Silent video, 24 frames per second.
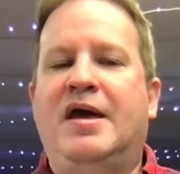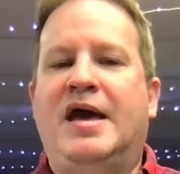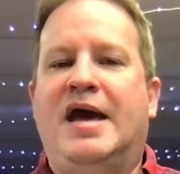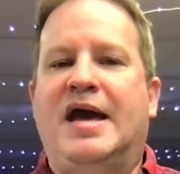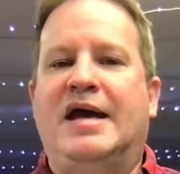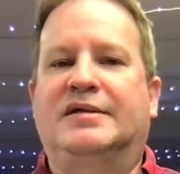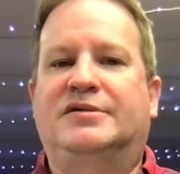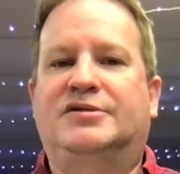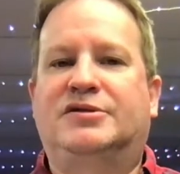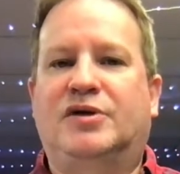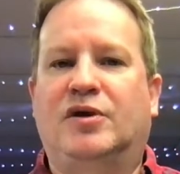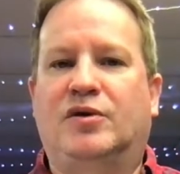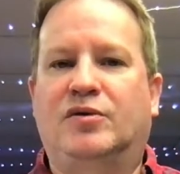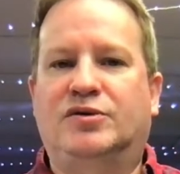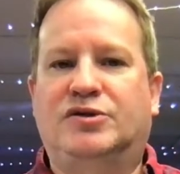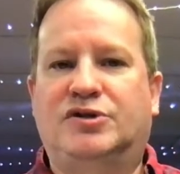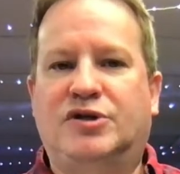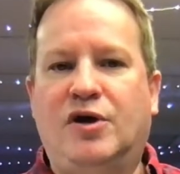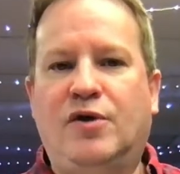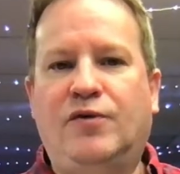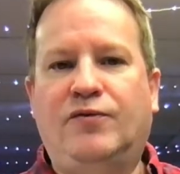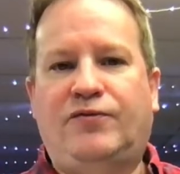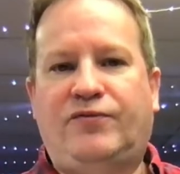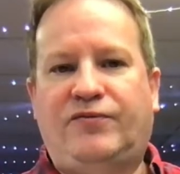And so
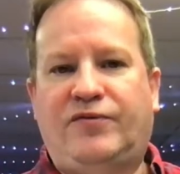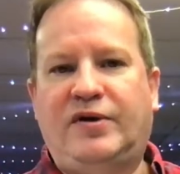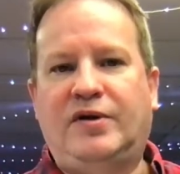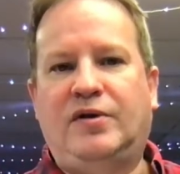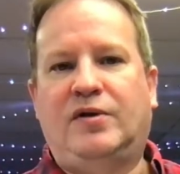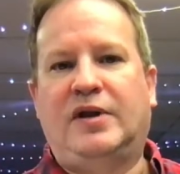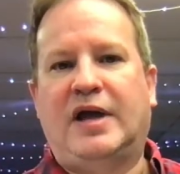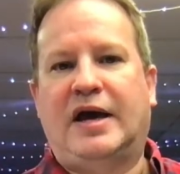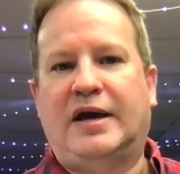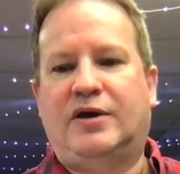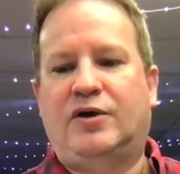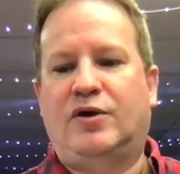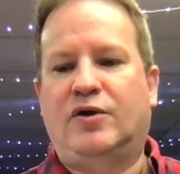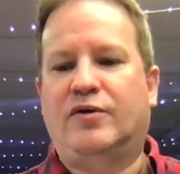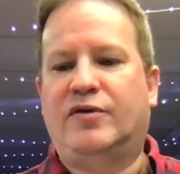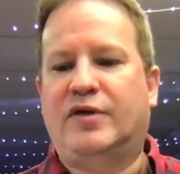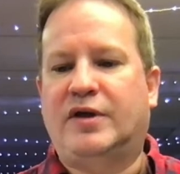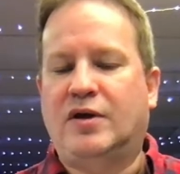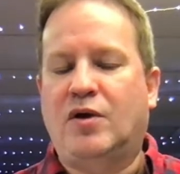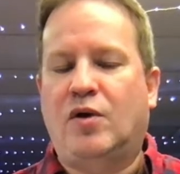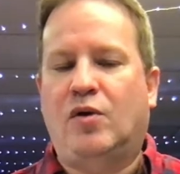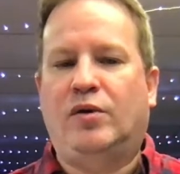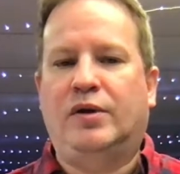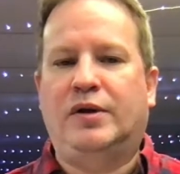don't feel like you're
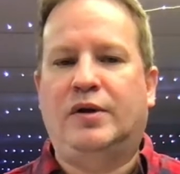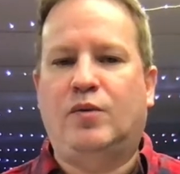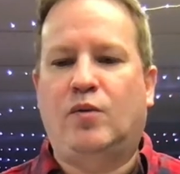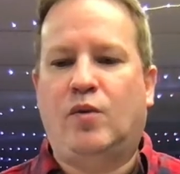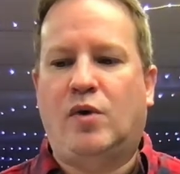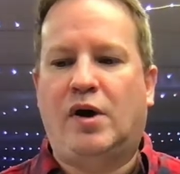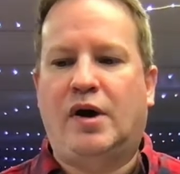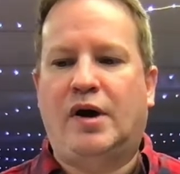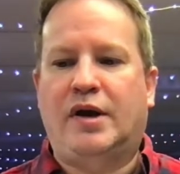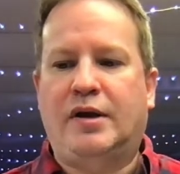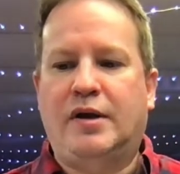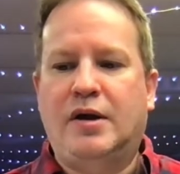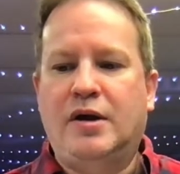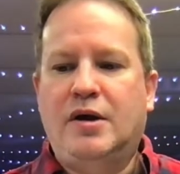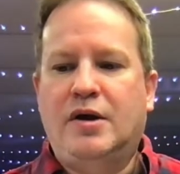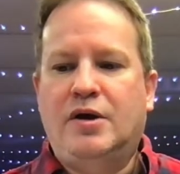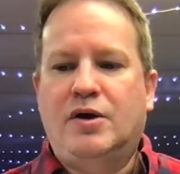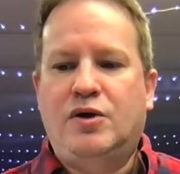the only one